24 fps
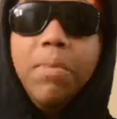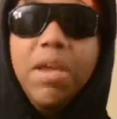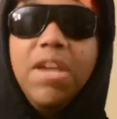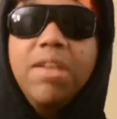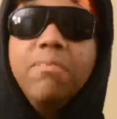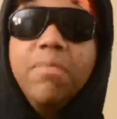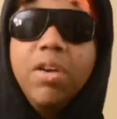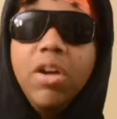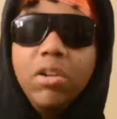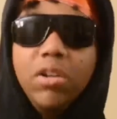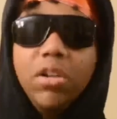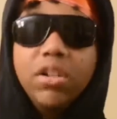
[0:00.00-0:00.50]
Meek
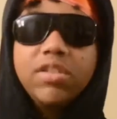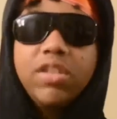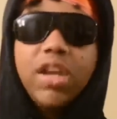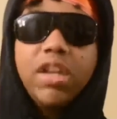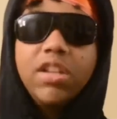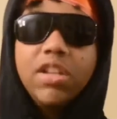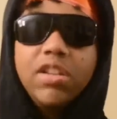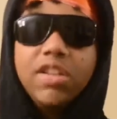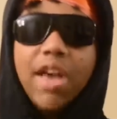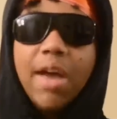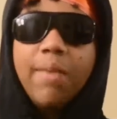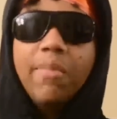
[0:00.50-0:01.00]
Mill looks
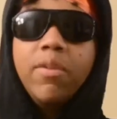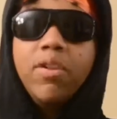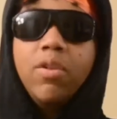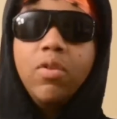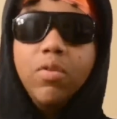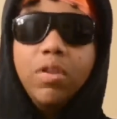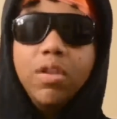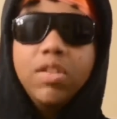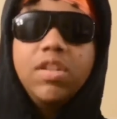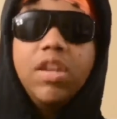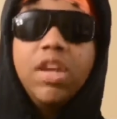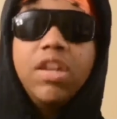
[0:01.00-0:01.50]
like the type of
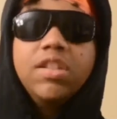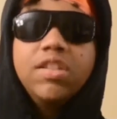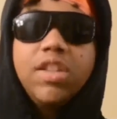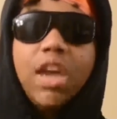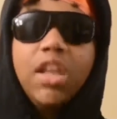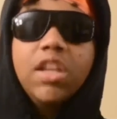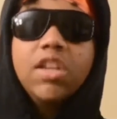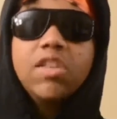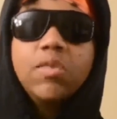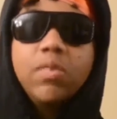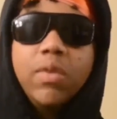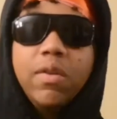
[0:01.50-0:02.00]
dude to sing
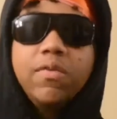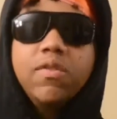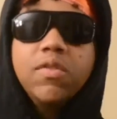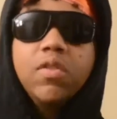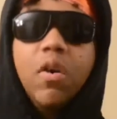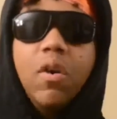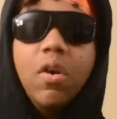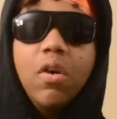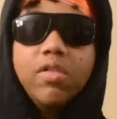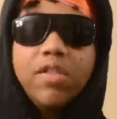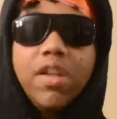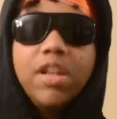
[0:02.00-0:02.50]
Taylor Swift
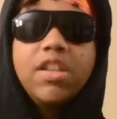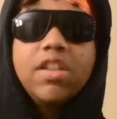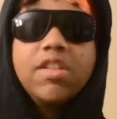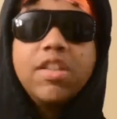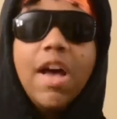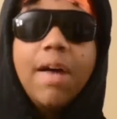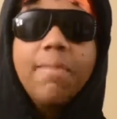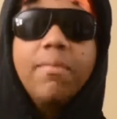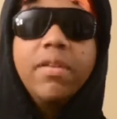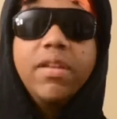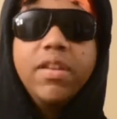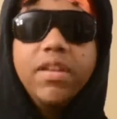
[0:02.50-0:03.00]
songs at the
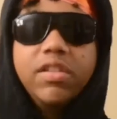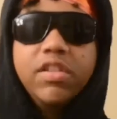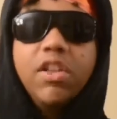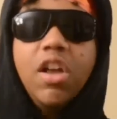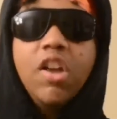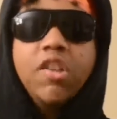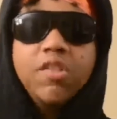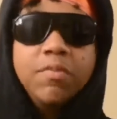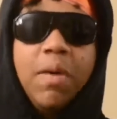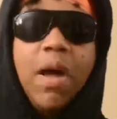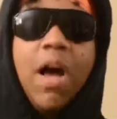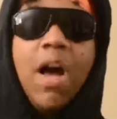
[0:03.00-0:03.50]
top of his
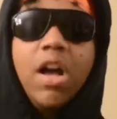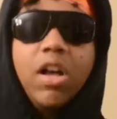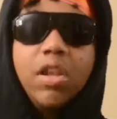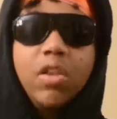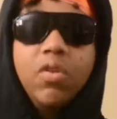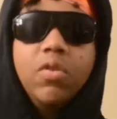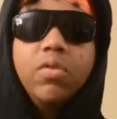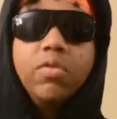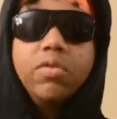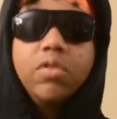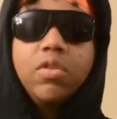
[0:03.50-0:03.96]
lungs behind closed